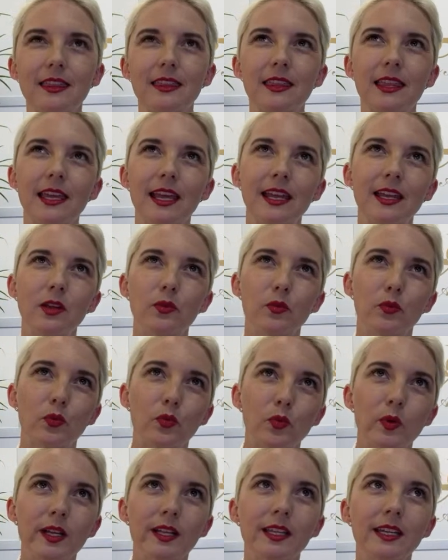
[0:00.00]
they
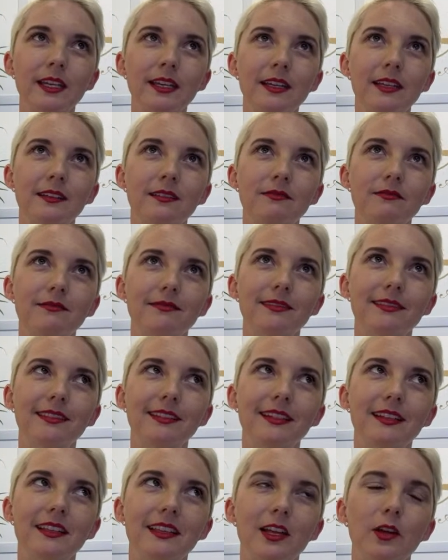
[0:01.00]

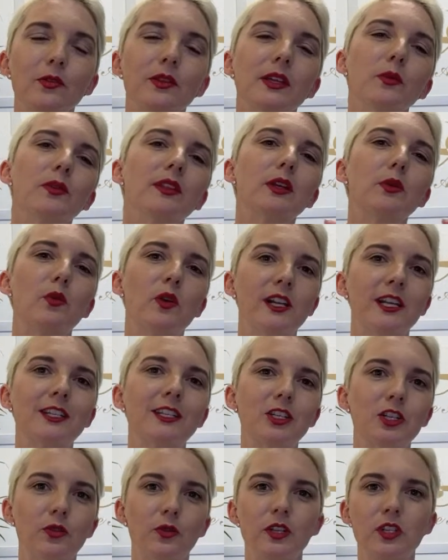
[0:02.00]
only really wanted to
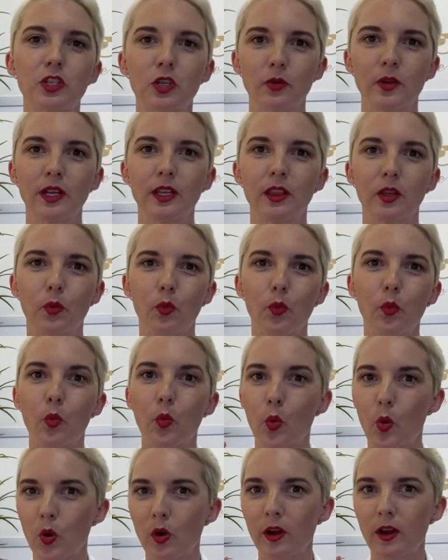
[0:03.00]
do it during the
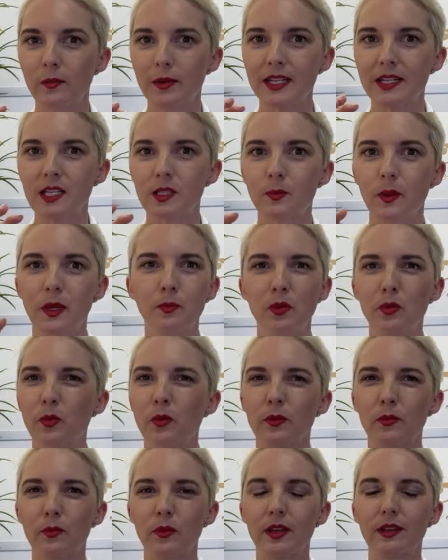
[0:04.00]
war because
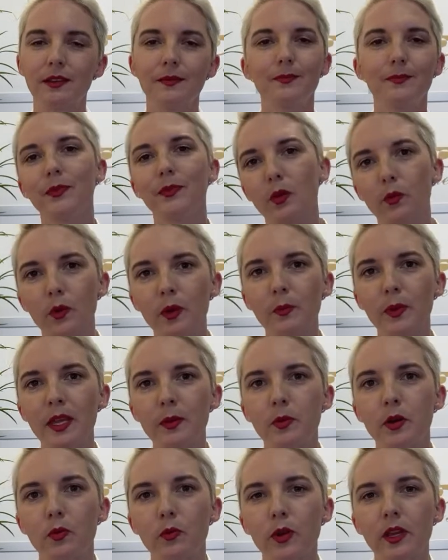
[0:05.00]
people we're
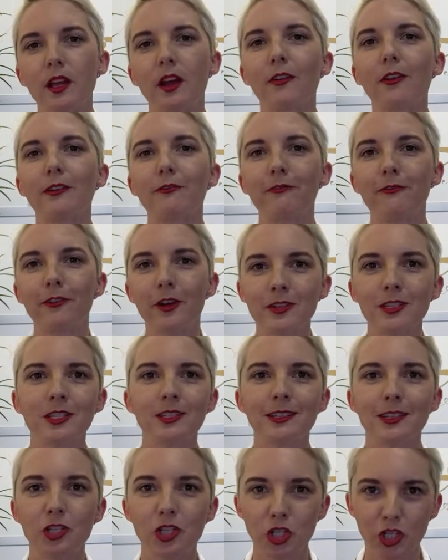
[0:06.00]
people. We are adverse
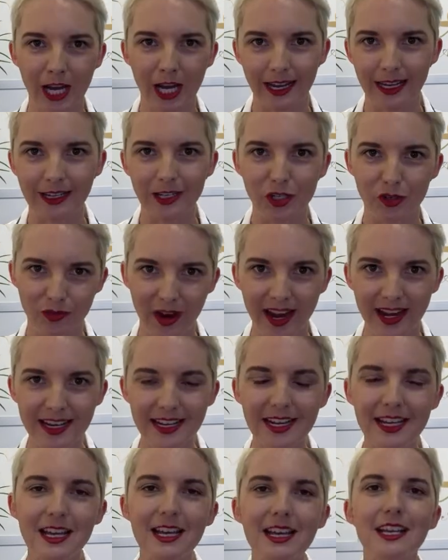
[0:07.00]
to change,
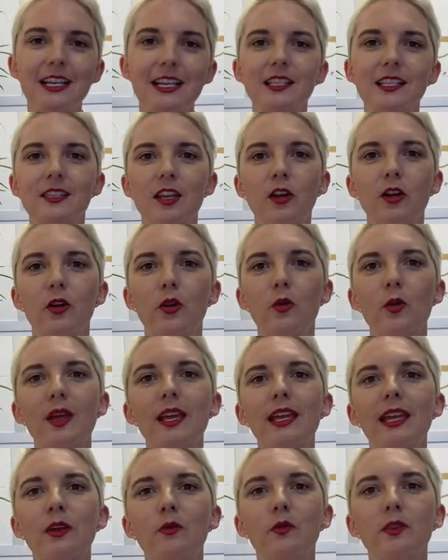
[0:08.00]
right? So
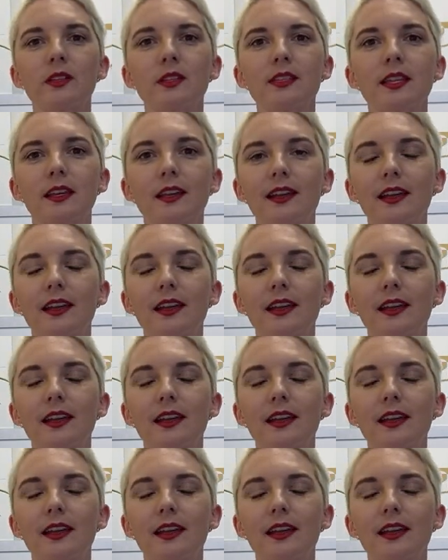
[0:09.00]
it was